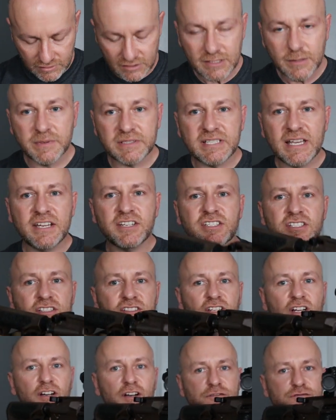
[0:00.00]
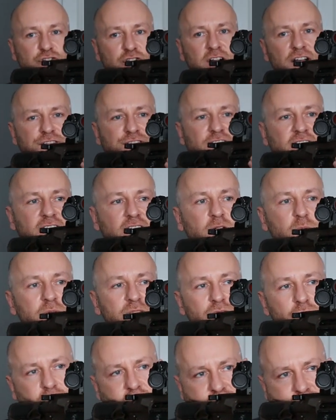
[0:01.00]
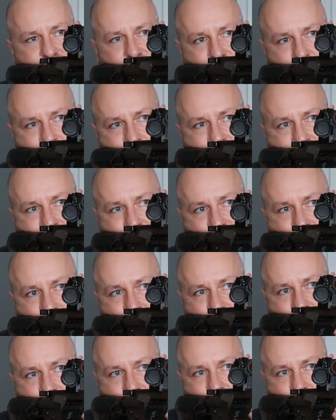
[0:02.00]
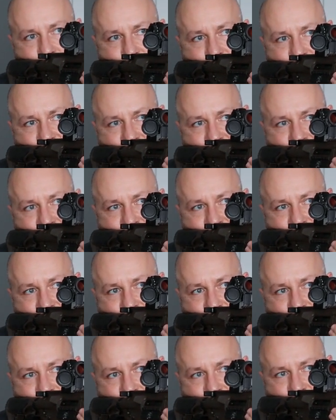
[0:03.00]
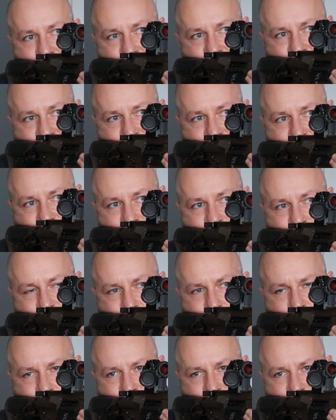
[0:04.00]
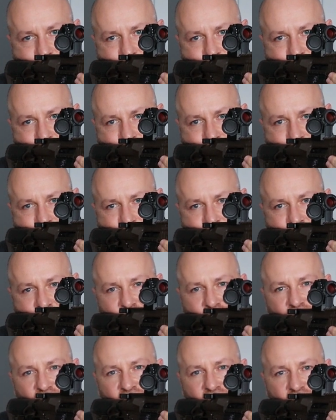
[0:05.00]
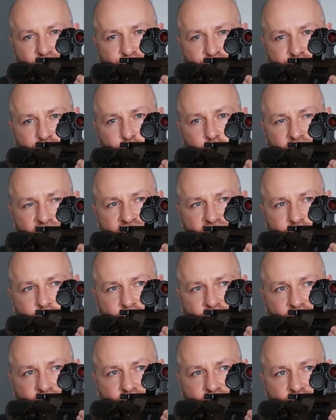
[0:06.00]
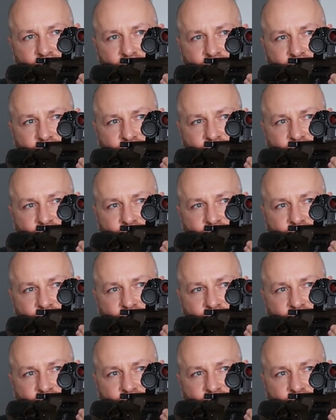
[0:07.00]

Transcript: limitations of dry fire with a rifle are. I can shoot, and then I have a choice to make.